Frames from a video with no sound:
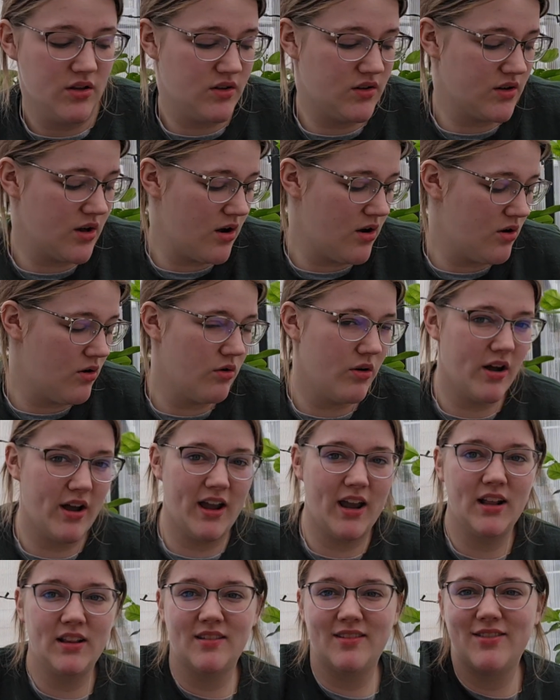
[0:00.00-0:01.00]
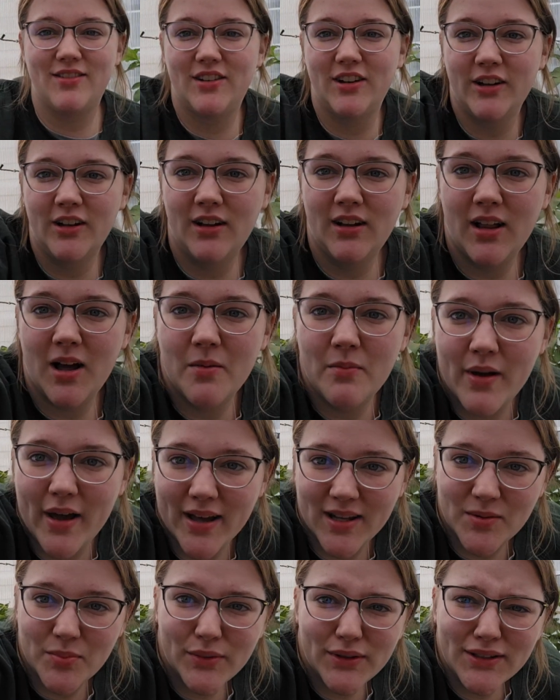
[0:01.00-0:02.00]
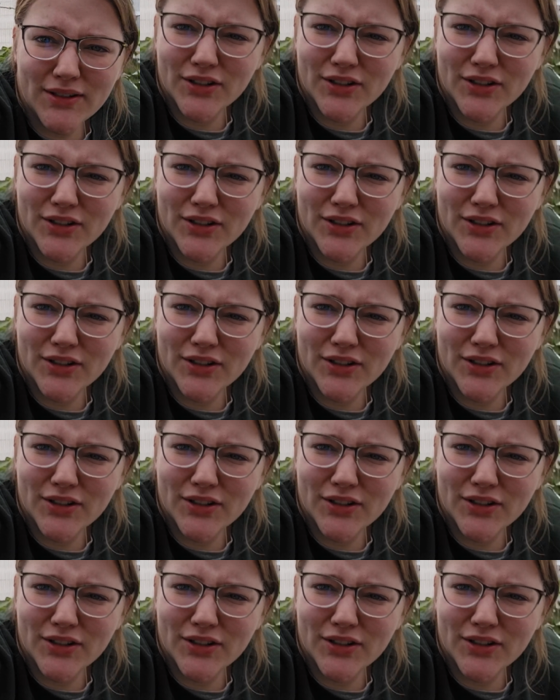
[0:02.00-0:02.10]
So it's still a mess,